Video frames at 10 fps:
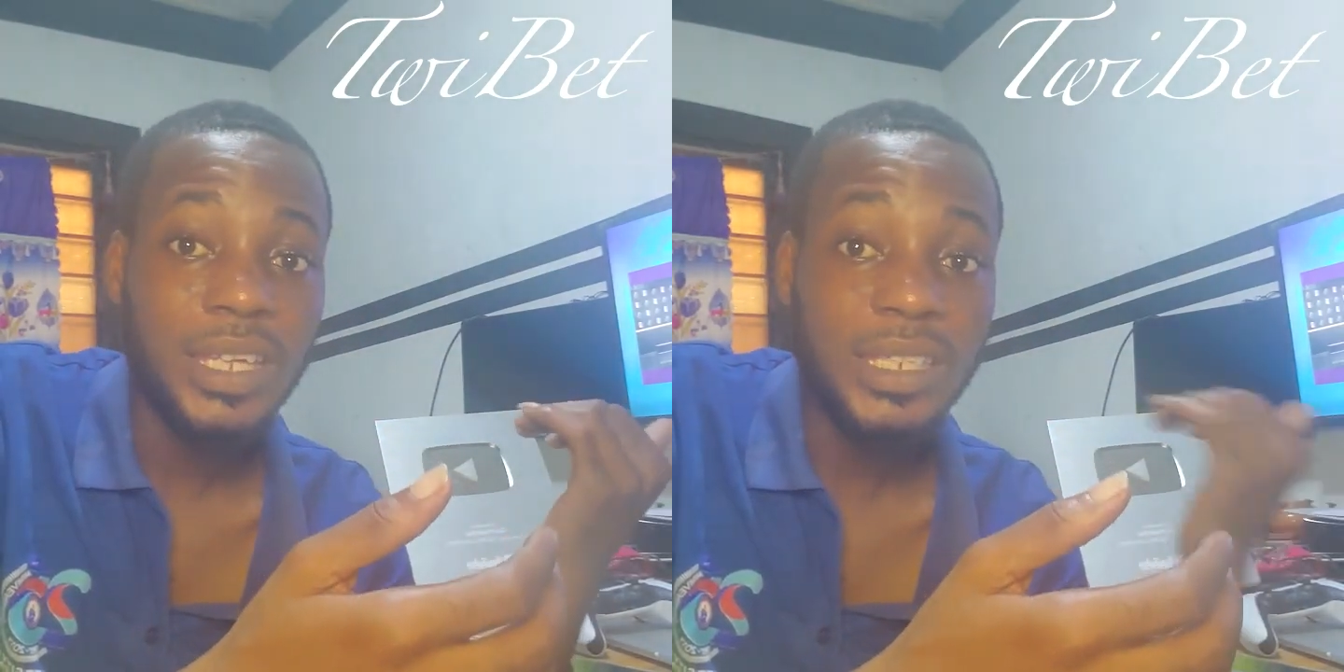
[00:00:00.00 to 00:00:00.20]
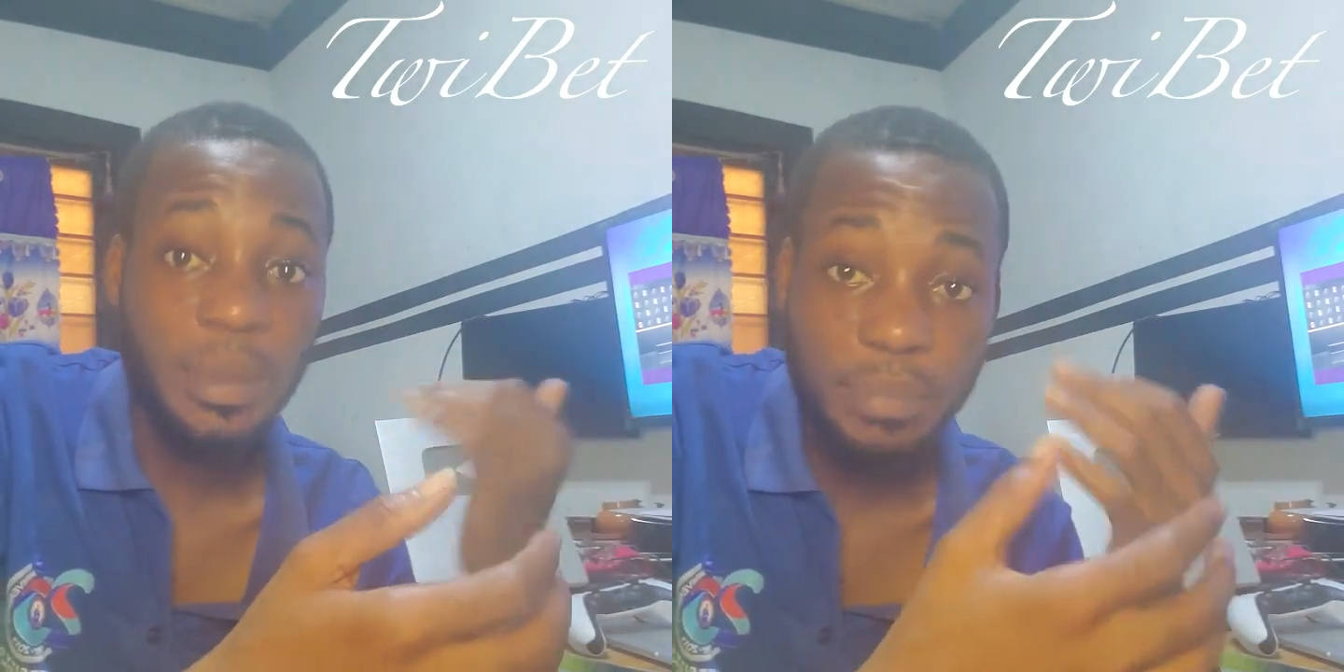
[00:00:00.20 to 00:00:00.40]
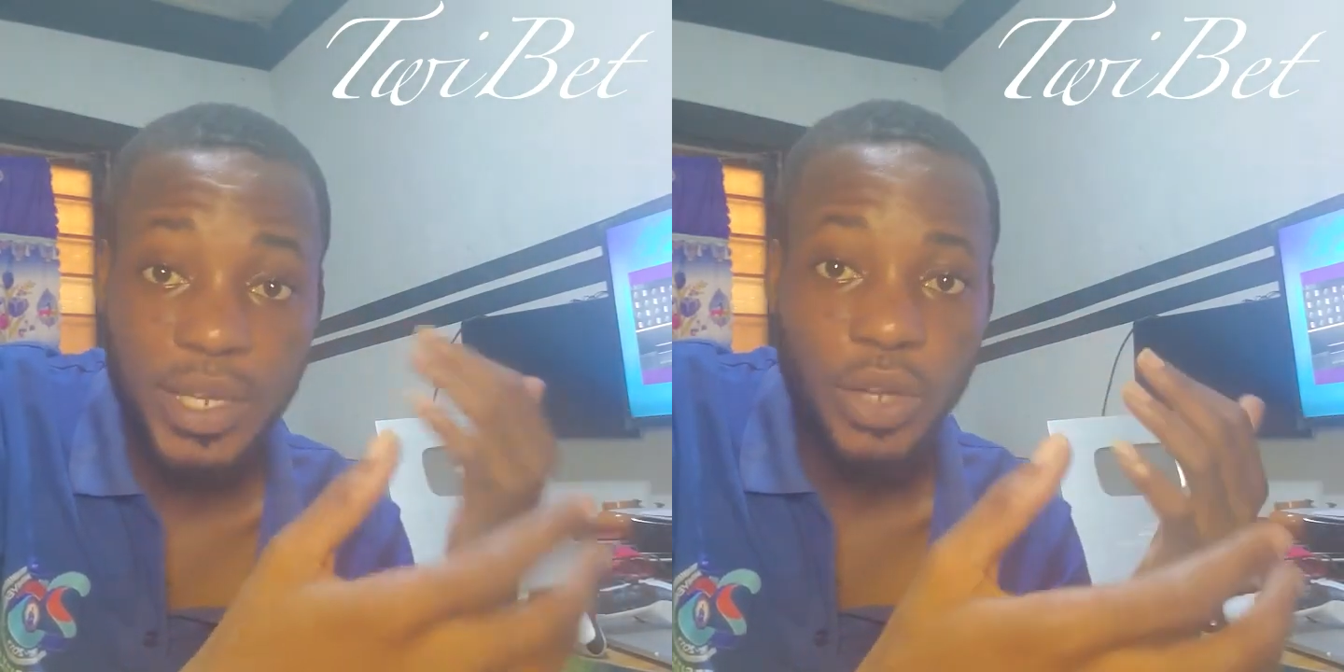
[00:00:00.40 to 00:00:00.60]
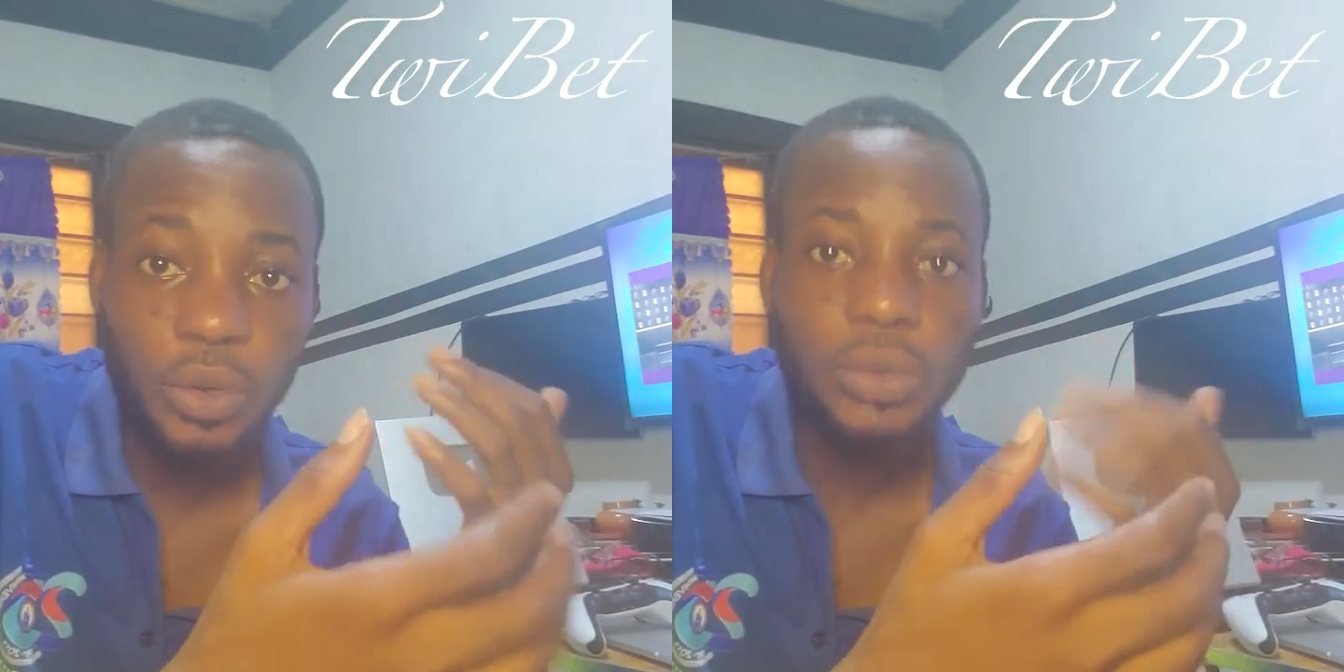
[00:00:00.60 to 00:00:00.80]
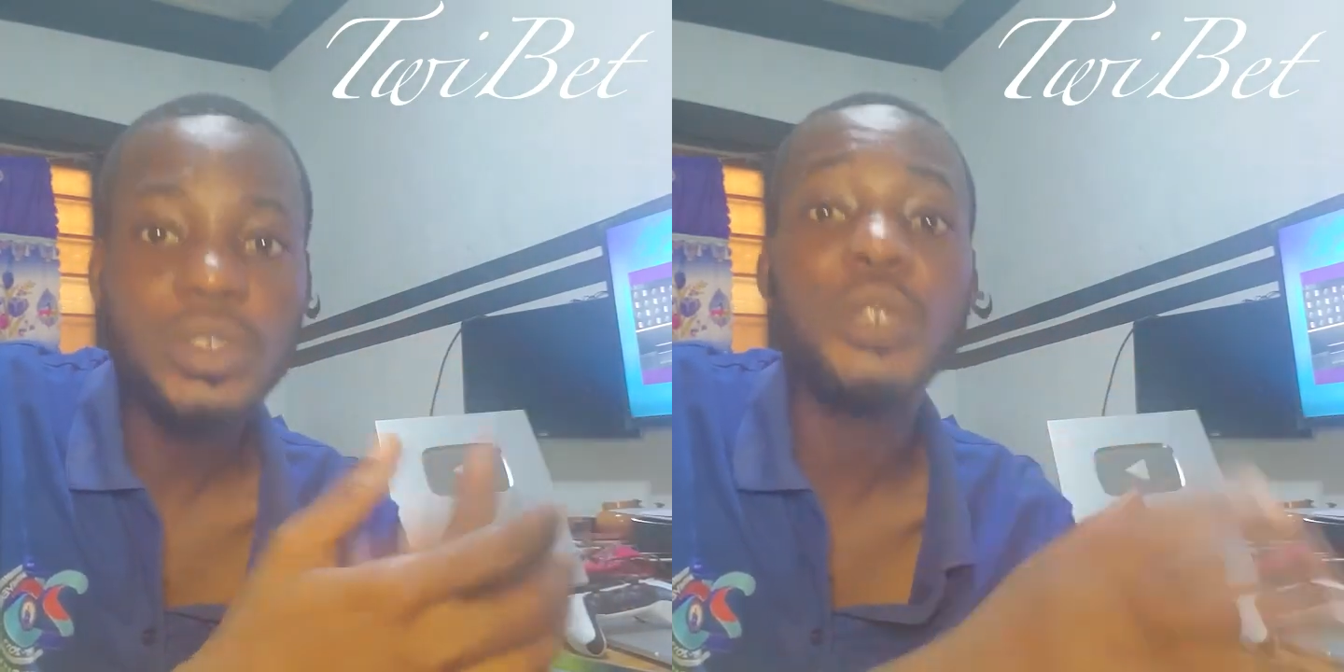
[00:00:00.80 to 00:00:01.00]
Yeah,
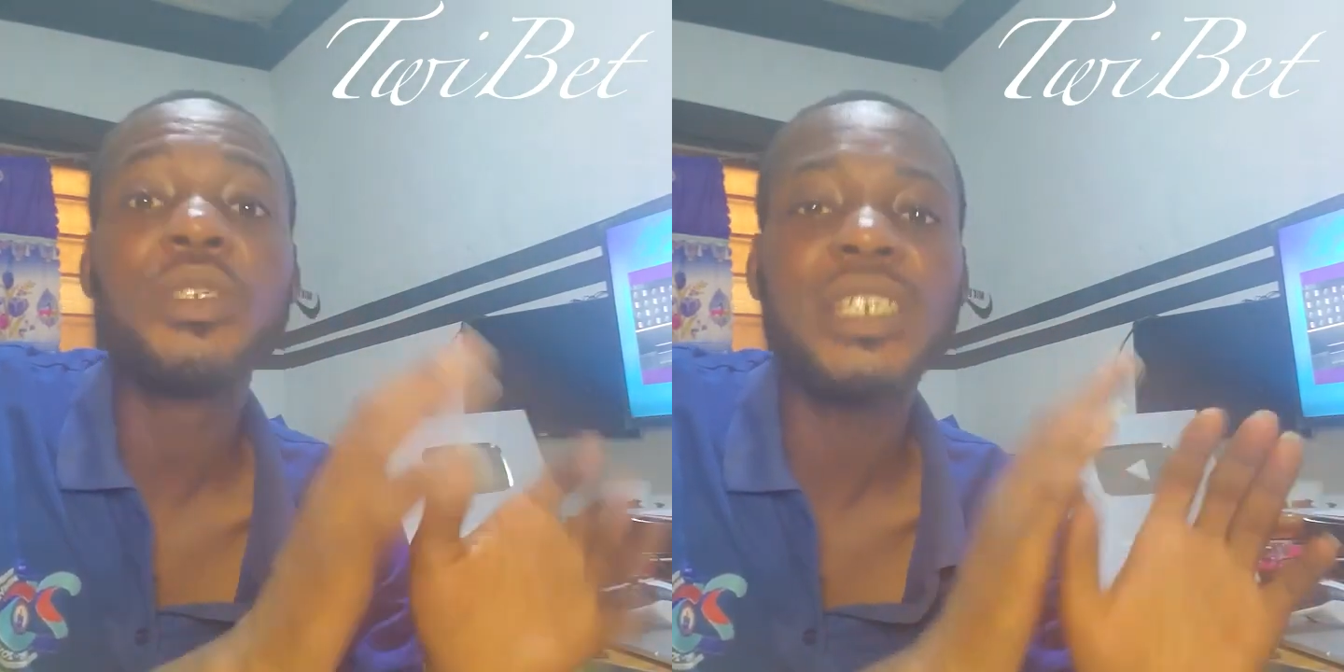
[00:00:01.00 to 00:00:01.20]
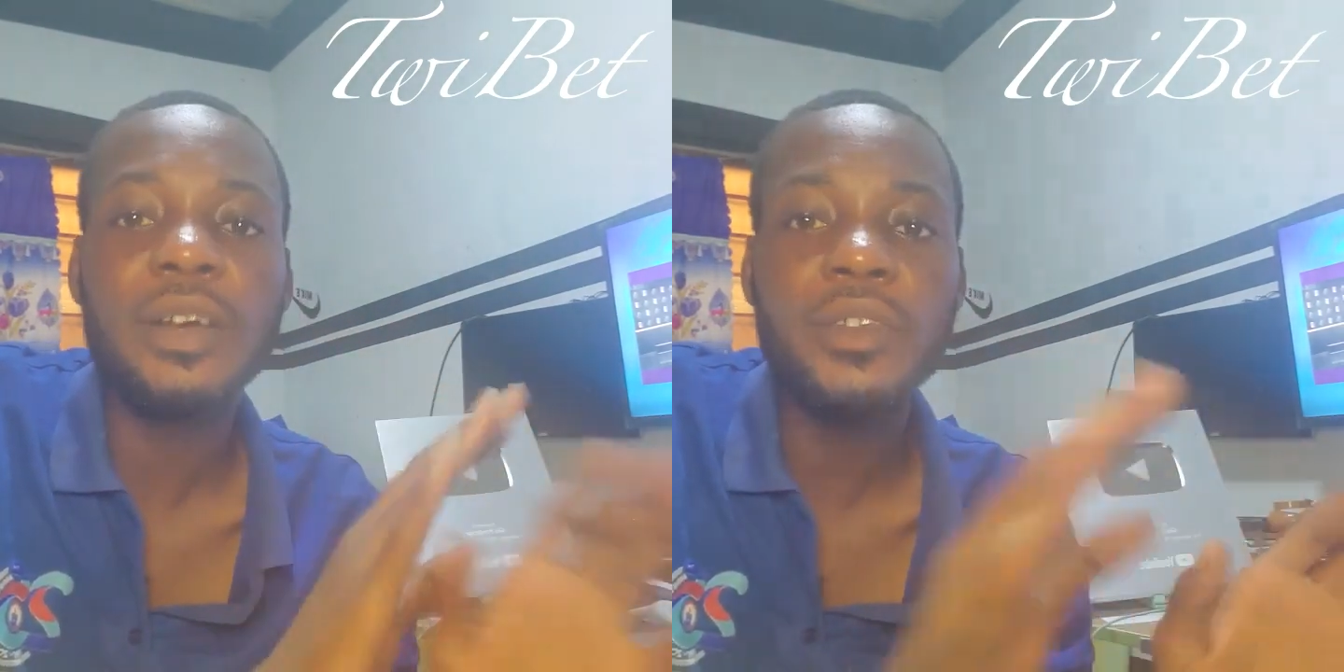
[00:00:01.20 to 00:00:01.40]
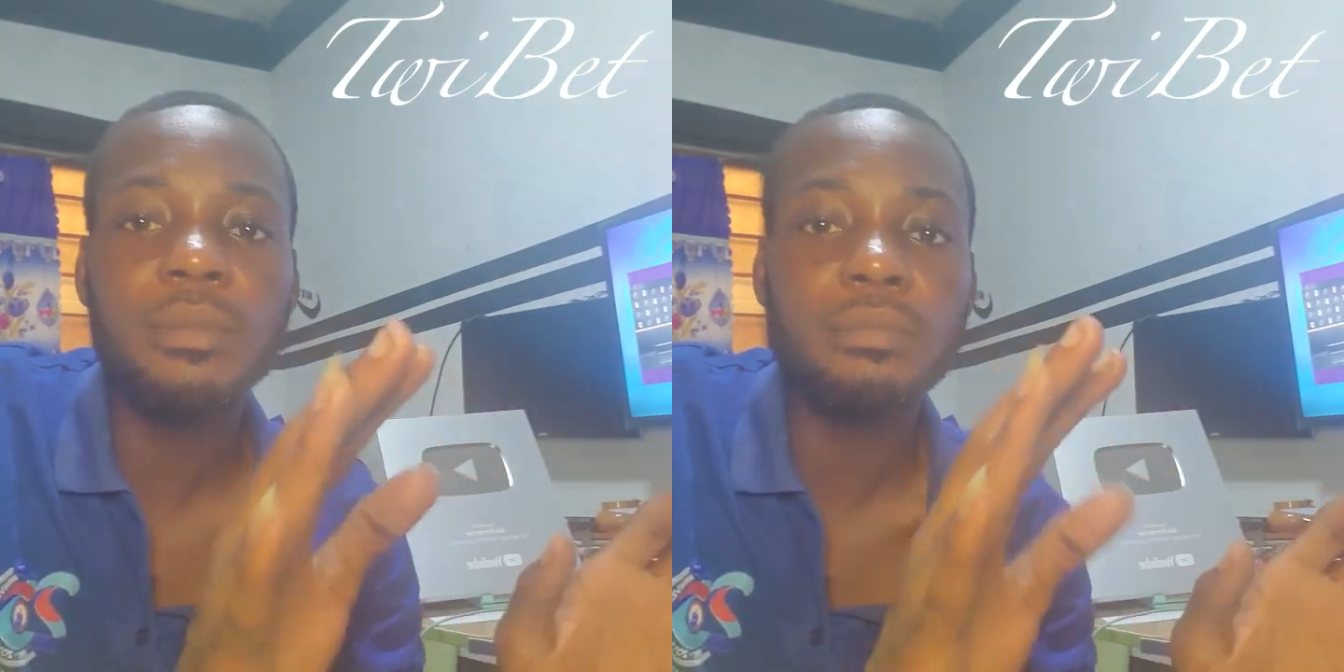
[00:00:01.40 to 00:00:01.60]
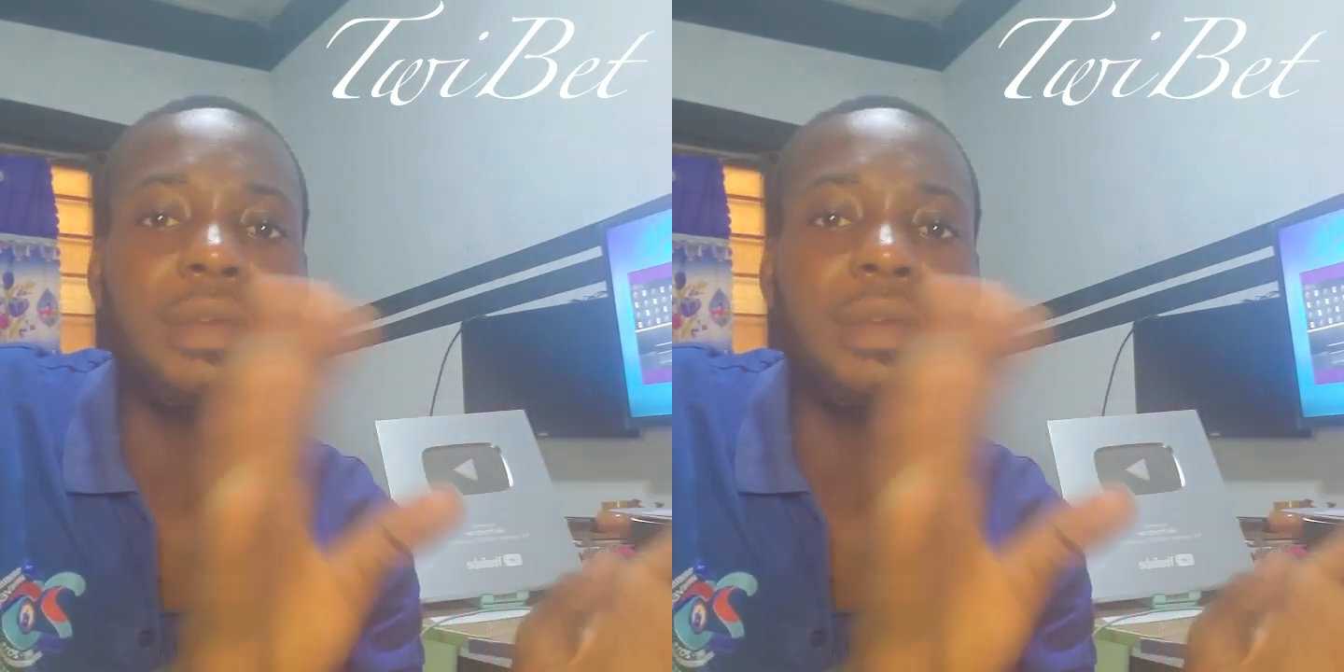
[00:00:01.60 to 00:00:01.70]
Bino, you seek a film,